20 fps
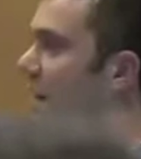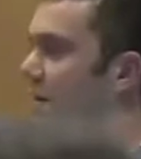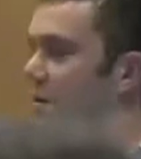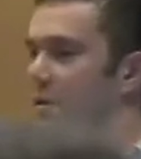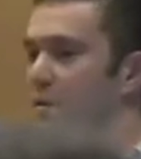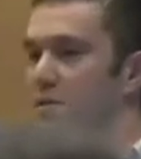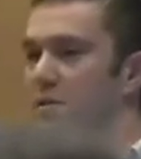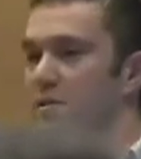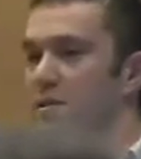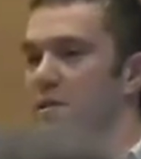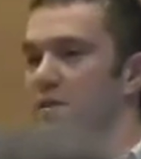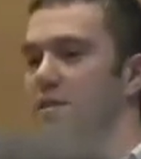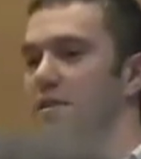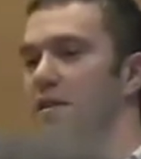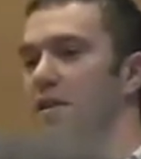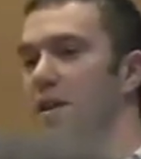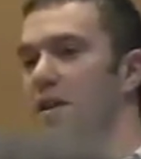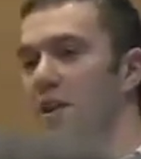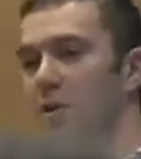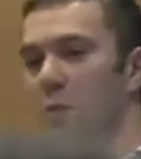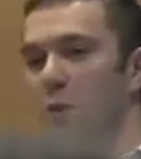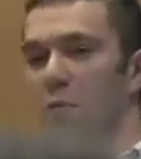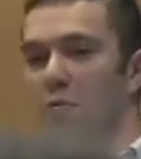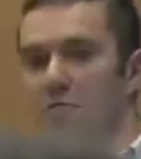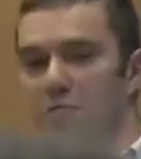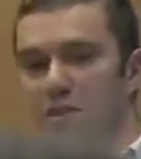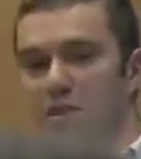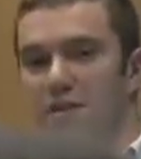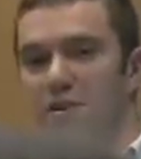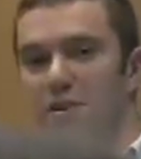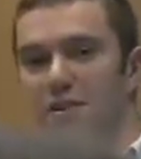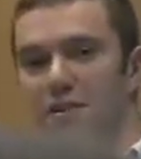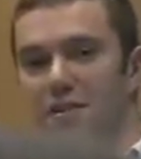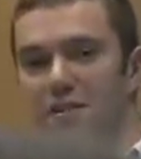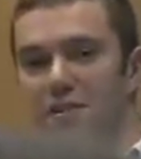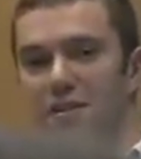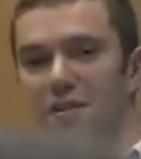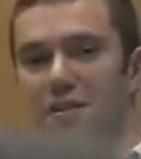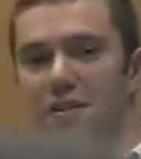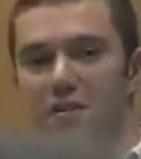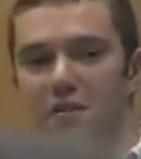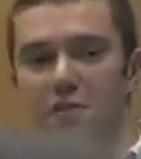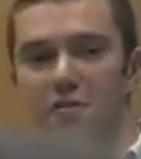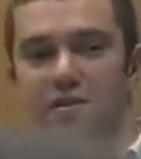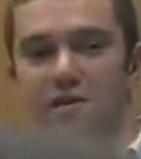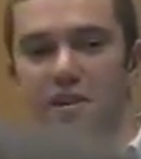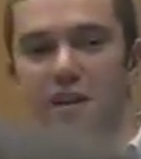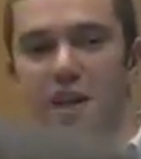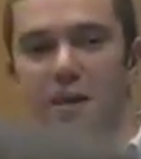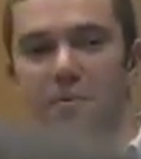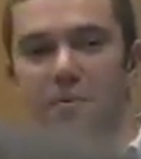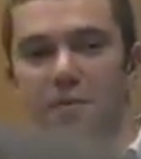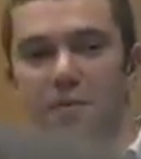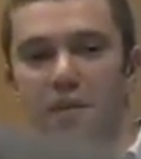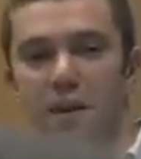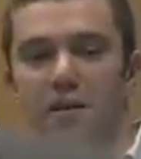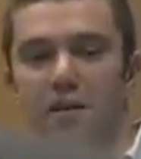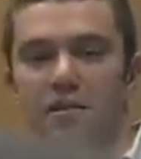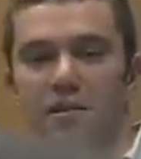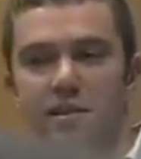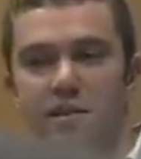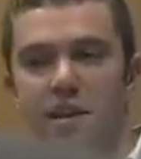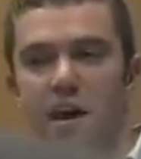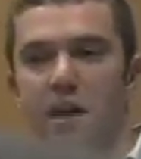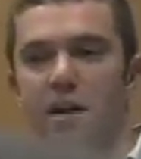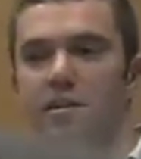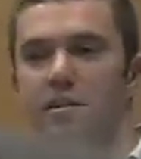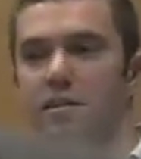the user. We will return a username that they understand.